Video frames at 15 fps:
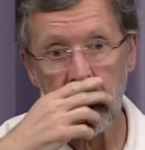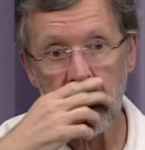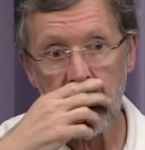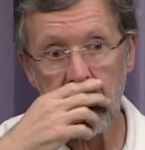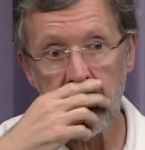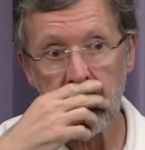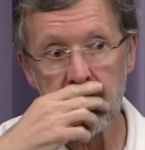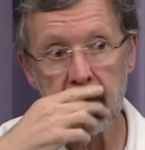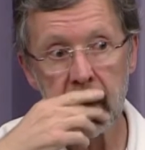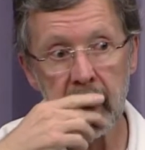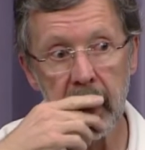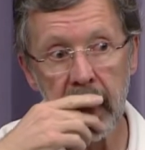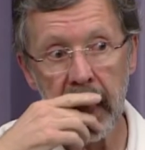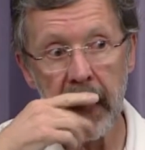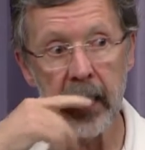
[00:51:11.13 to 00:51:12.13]
Uh,
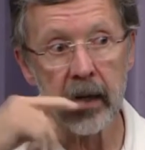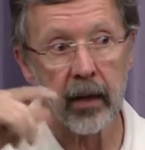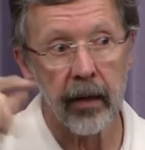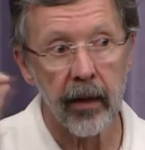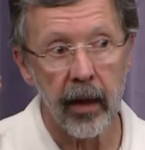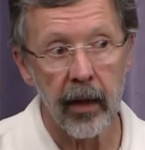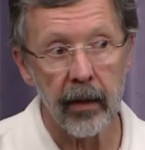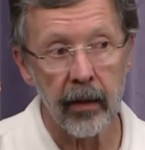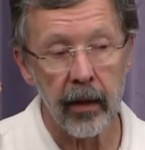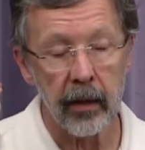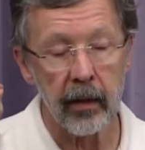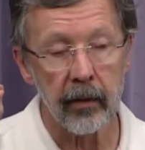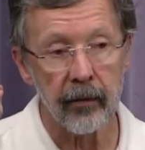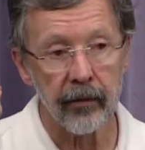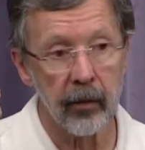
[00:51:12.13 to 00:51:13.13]
and the, the,
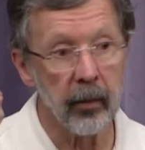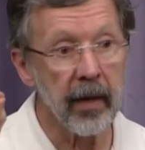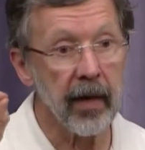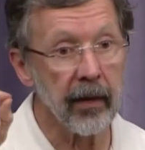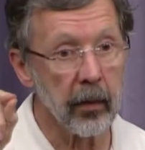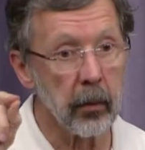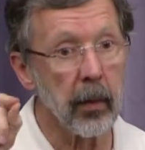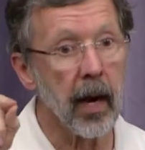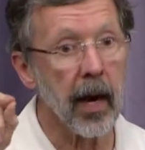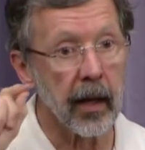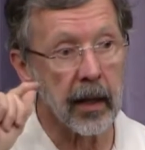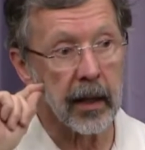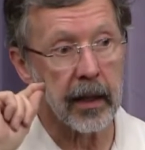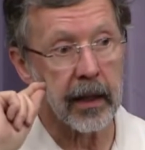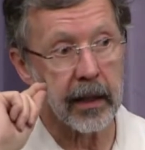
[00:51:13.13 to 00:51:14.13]
for me, the
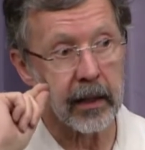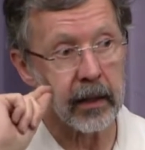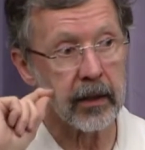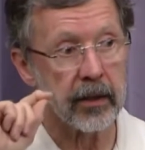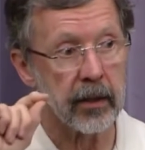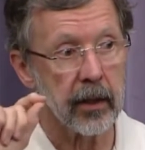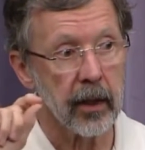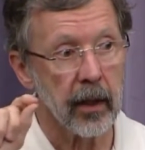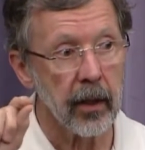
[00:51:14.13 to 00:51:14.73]
model is